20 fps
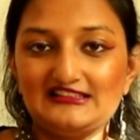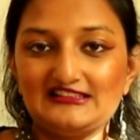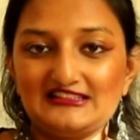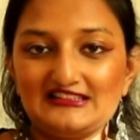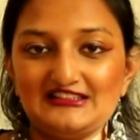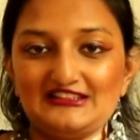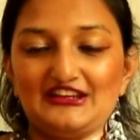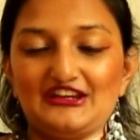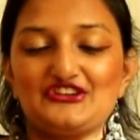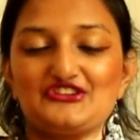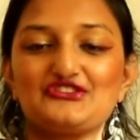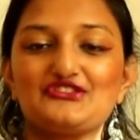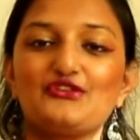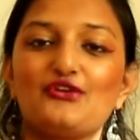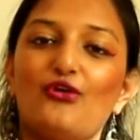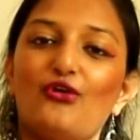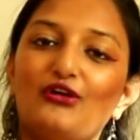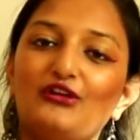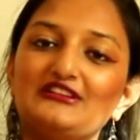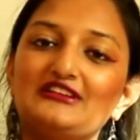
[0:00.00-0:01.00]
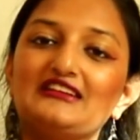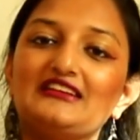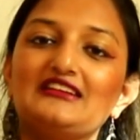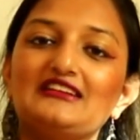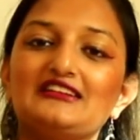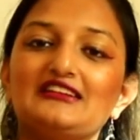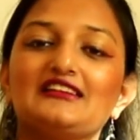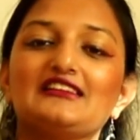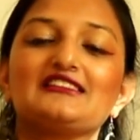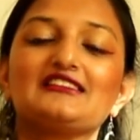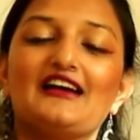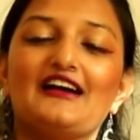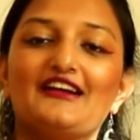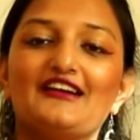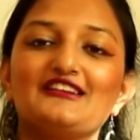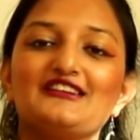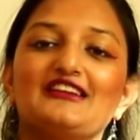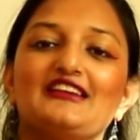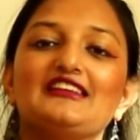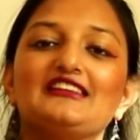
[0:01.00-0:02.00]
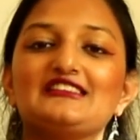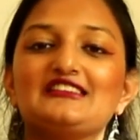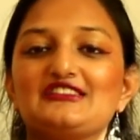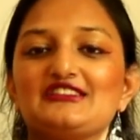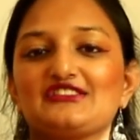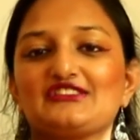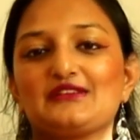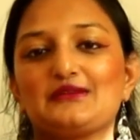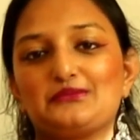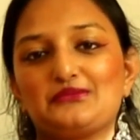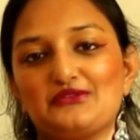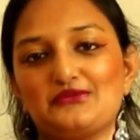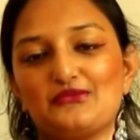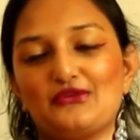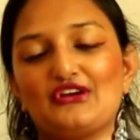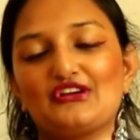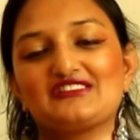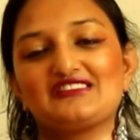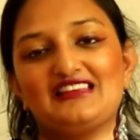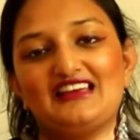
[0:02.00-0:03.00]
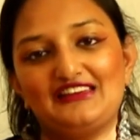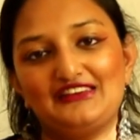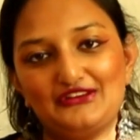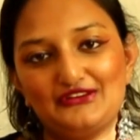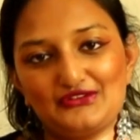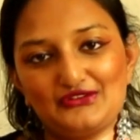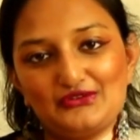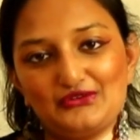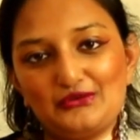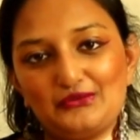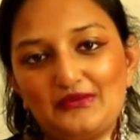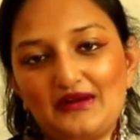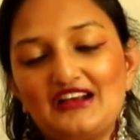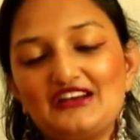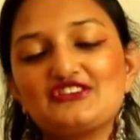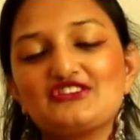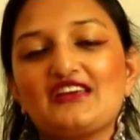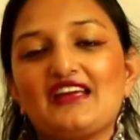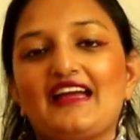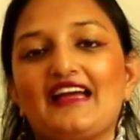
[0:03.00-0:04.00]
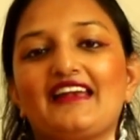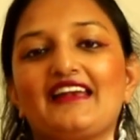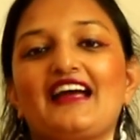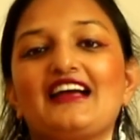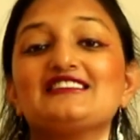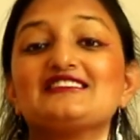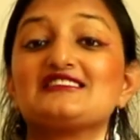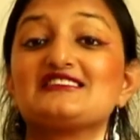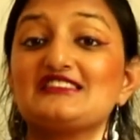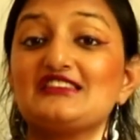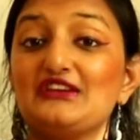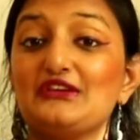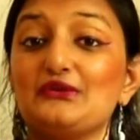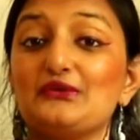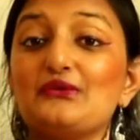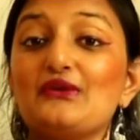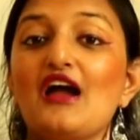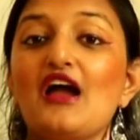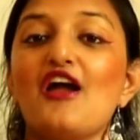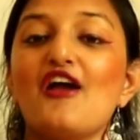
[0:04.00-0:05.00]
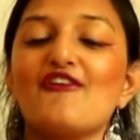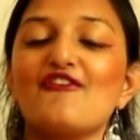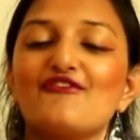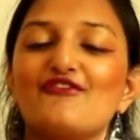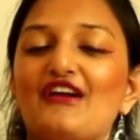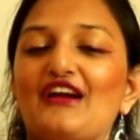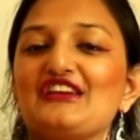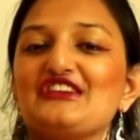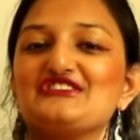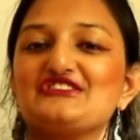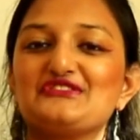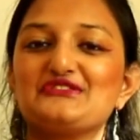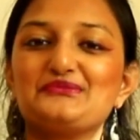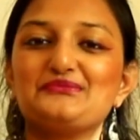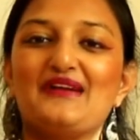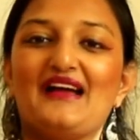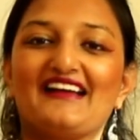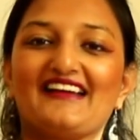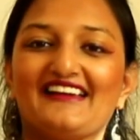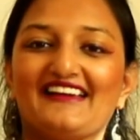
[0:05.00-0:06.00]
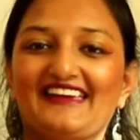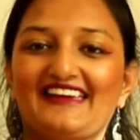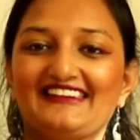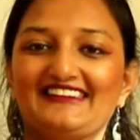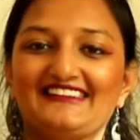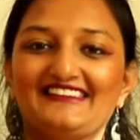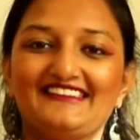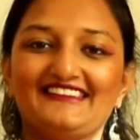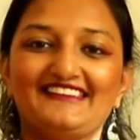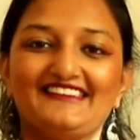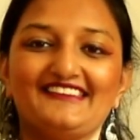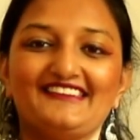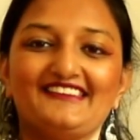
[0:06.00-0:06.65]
consultation. All the details are in the description box. Thank you so much, and I'll see you very soon back again.